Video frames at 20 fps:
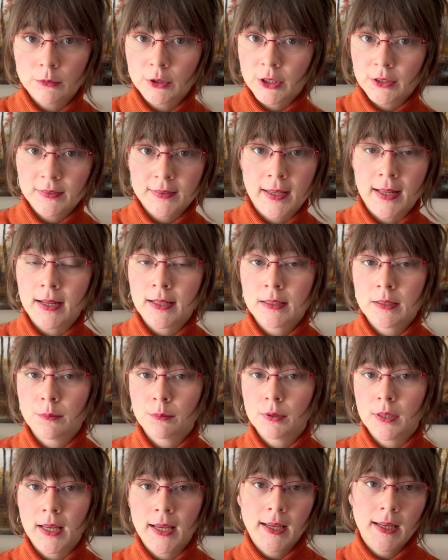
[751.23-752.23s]
Just set it to
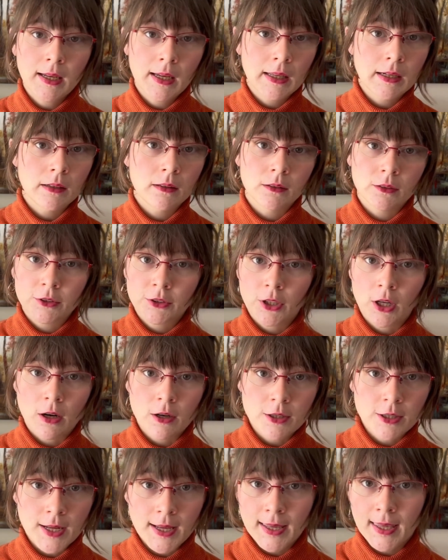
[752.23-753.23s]
play and it'll
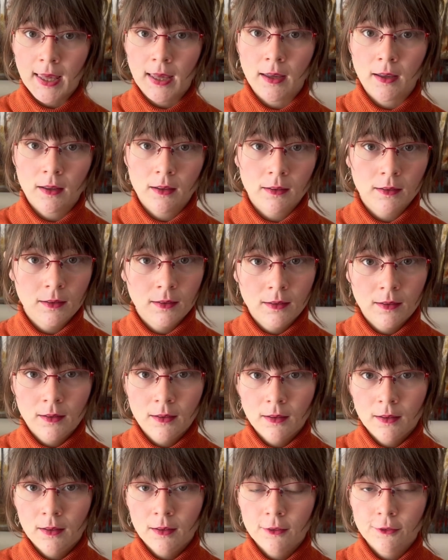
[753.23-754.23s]
start ticking
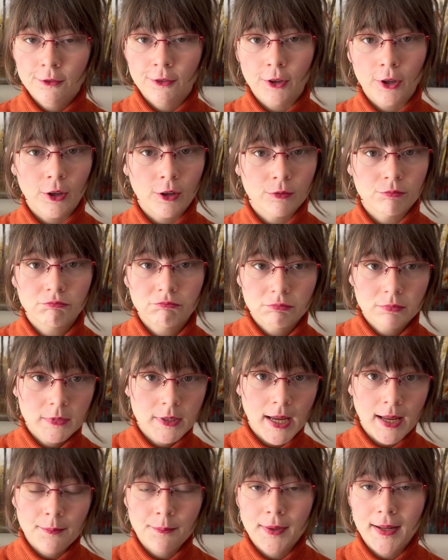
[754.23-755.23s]
for
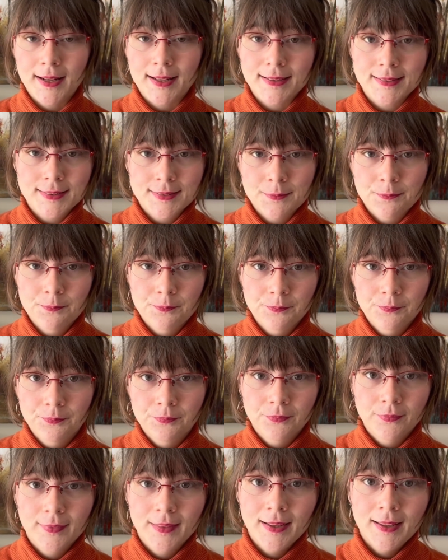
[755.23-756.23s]
10 minutes.
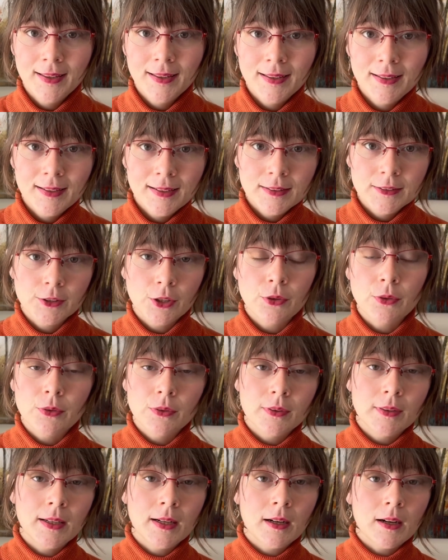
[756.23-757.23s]
So
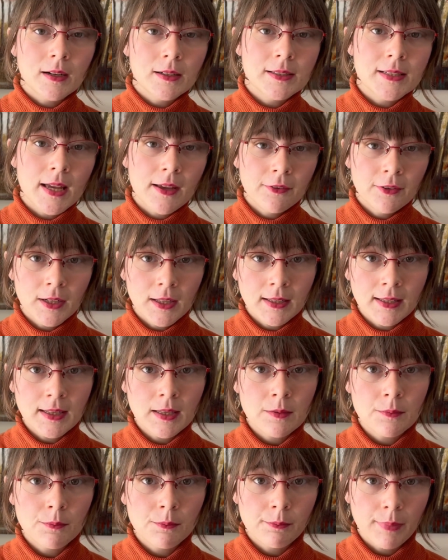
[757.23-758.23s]
there are
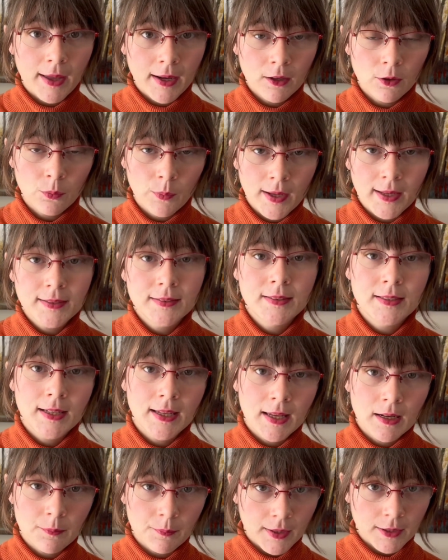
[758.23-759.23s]
definitely better ways to
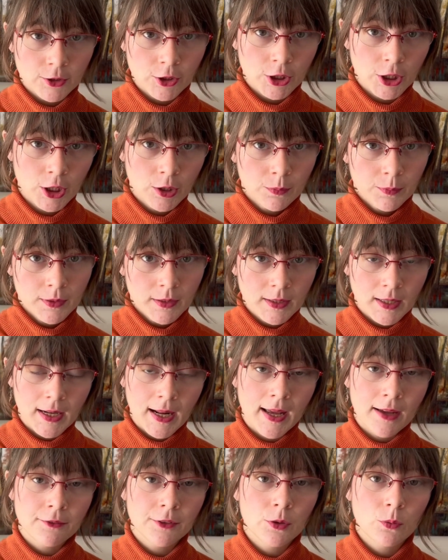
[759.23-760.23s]
get a metronome than
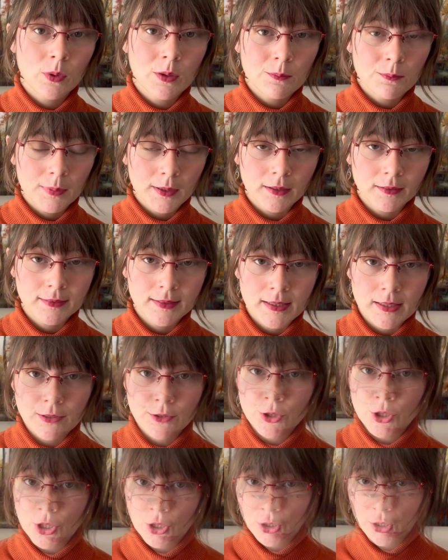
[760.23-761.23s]
having one built
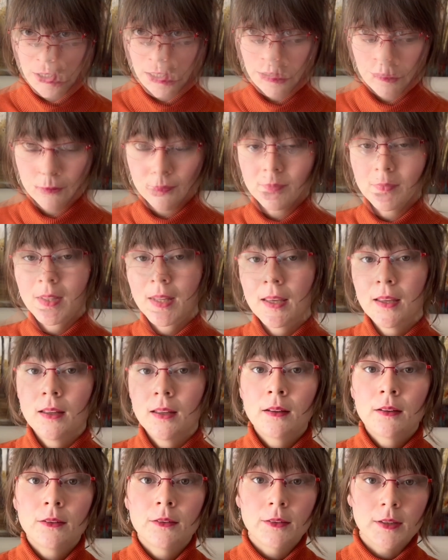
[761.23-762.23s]
into your keyboard.
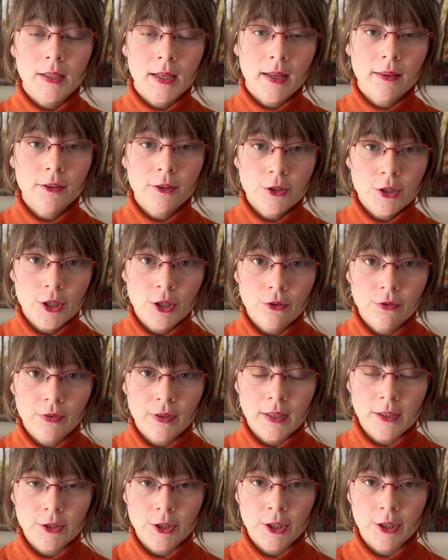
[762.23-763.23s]
The other 2
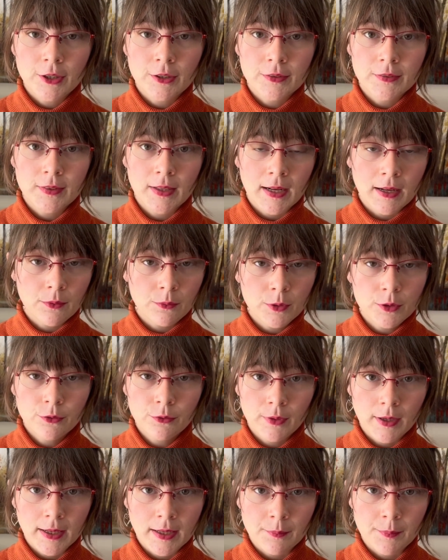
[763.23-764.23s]
features that I wouldn't
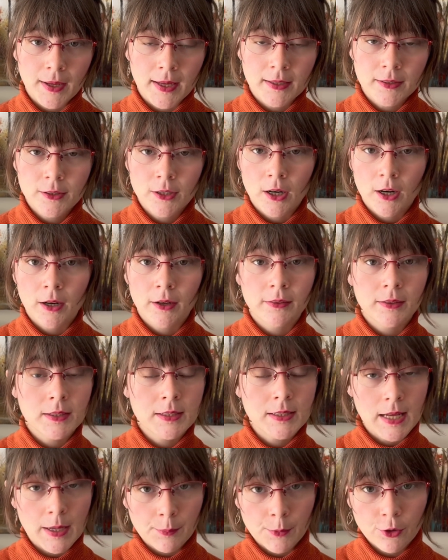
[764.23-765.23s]
recommend are the
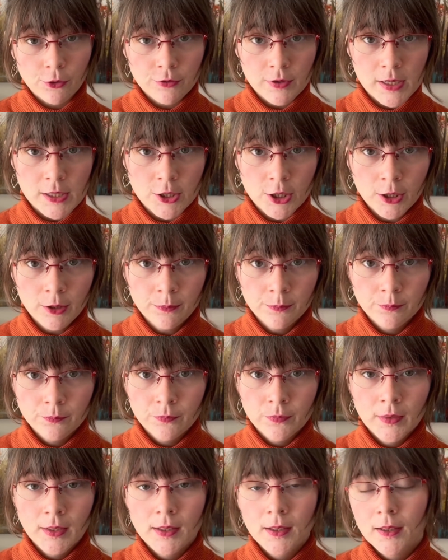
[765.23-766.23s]
demo feature.
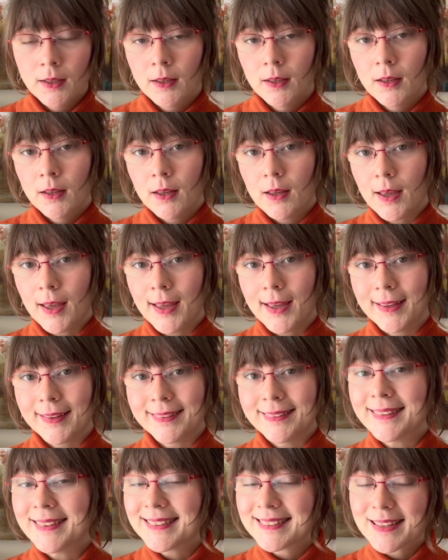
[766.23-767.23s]

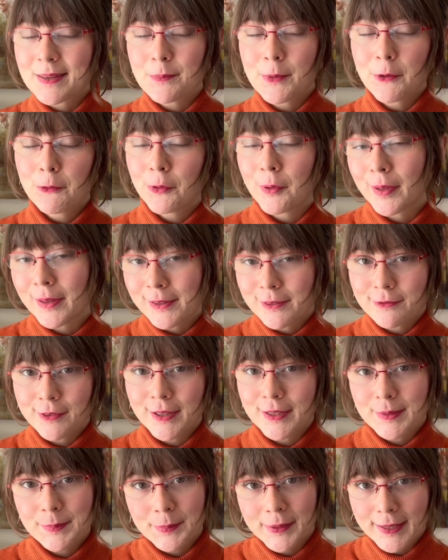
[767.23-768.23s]
And this can be really
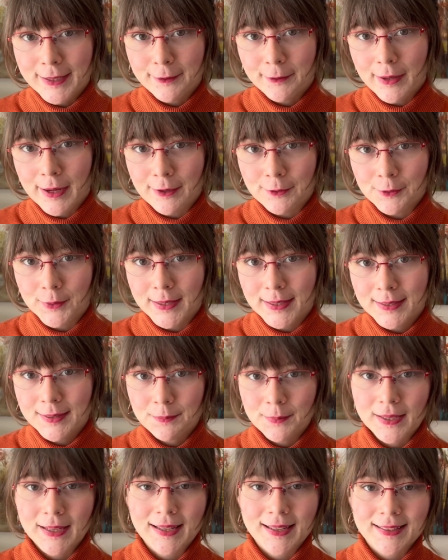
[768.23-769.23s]
fun to play around with
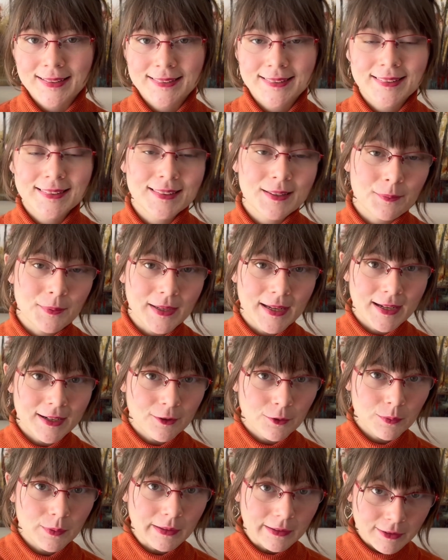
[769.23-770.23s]
because the
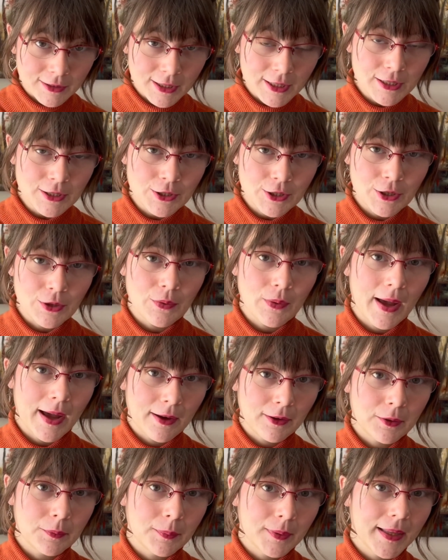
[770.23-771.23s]
piano will teach you how
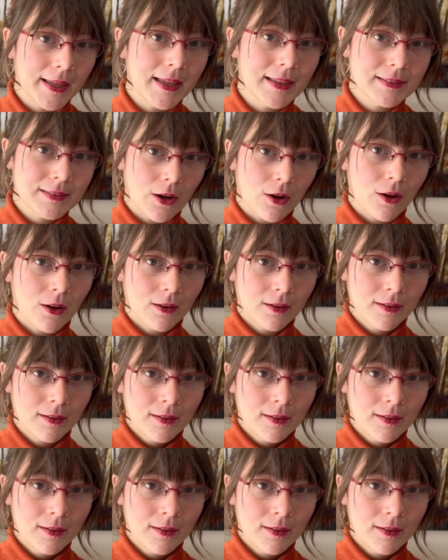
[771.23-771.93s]
to play a song.